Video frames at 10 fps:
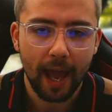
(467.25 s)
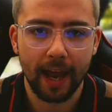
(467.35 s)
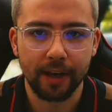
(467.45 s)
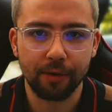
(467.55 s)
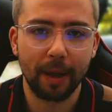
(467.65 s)

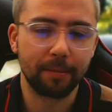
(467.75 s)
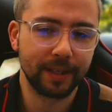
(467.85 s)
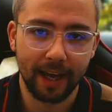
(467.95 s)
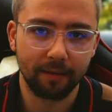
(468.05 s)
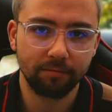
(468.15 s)
and you'll be able
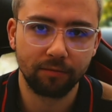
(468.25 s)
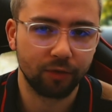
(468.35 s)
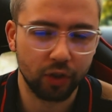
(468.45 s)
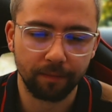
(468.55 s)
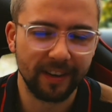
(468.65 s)
to get
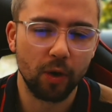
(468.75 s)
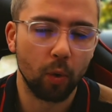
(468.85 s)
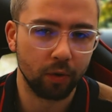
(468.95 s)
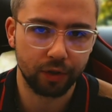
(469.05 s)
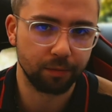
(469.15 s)
something
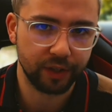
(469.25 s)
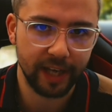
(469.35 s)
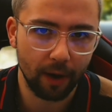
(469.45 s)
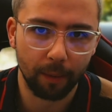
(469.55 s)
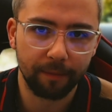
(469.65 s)
awesome
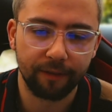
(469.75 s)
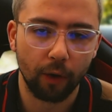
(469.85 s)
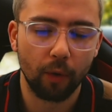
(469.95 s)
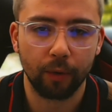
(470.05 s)
set up for